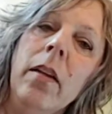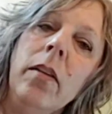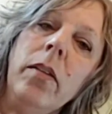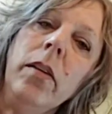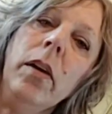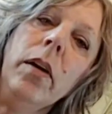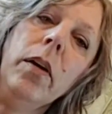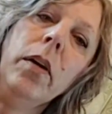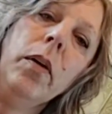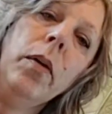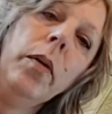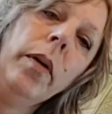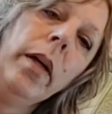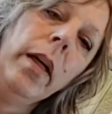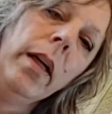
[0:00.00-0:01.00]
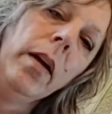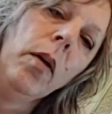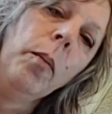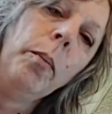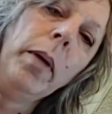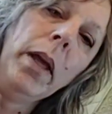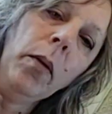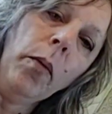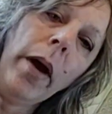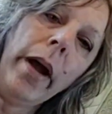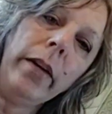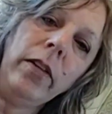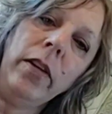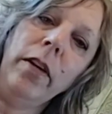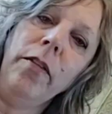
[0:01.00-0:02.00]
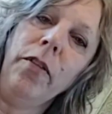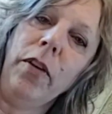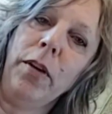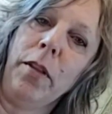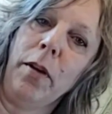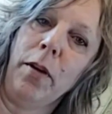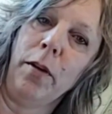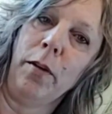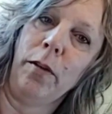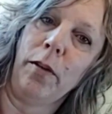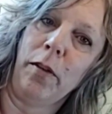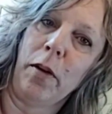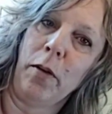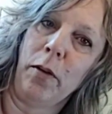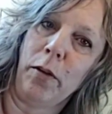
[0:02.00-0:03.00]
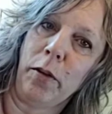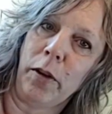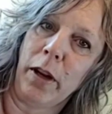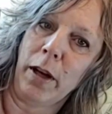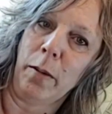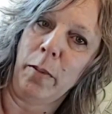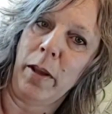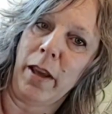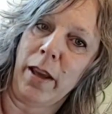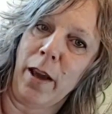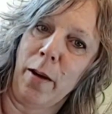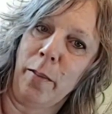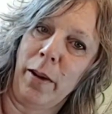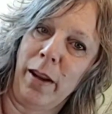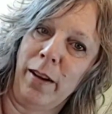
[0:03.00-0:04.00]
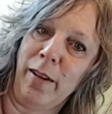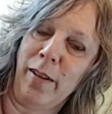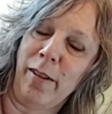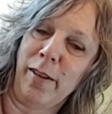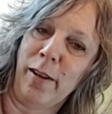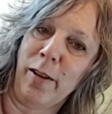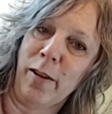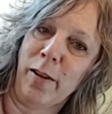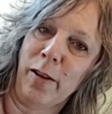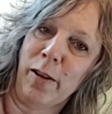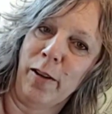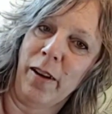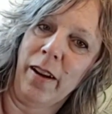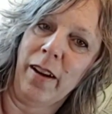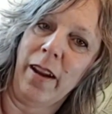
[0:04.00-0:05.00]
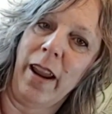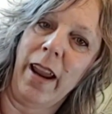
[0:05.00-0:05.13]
So be watching for those. Those are going to be coming soon.